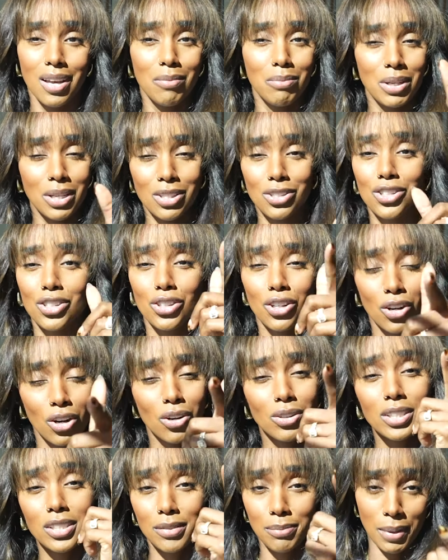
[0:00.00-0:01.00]
because your
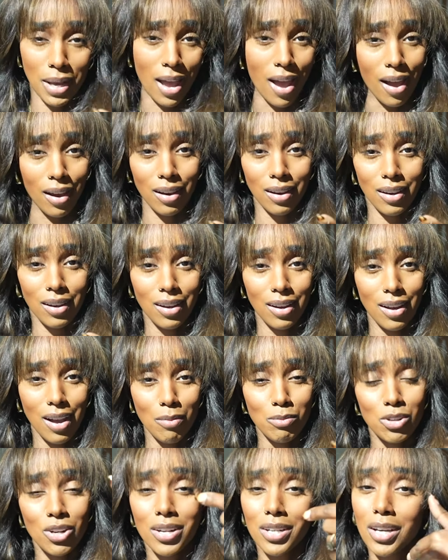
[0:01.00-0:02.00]
girl is back.
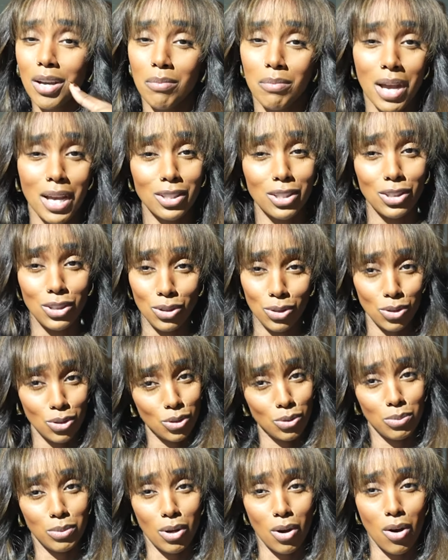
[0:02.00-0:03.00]
I'm trying to come back to
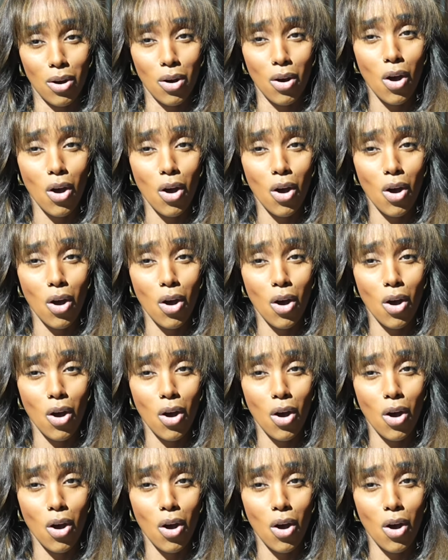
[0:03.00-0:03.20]
YouTube, y'all.